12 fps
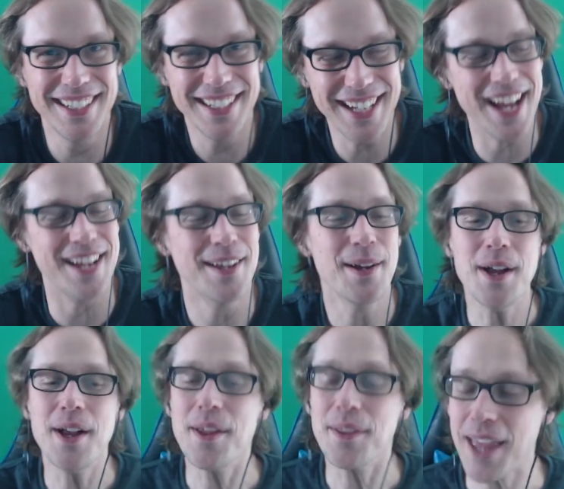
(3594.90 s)
Yeah.
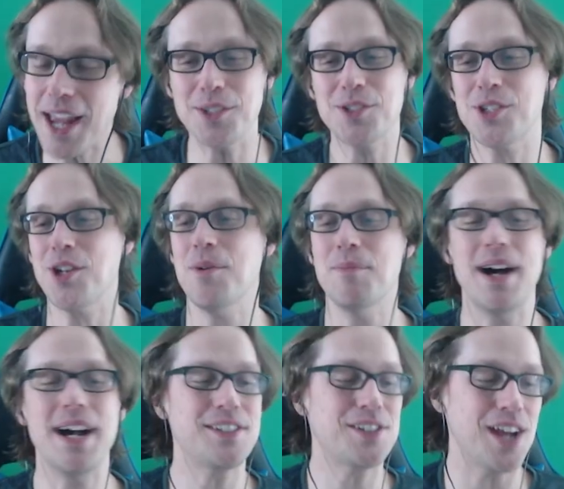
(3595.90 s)
Thank you so
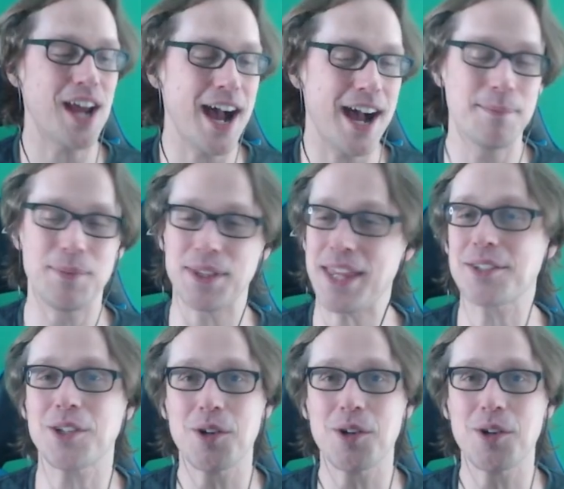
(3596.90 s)
much. But that's going to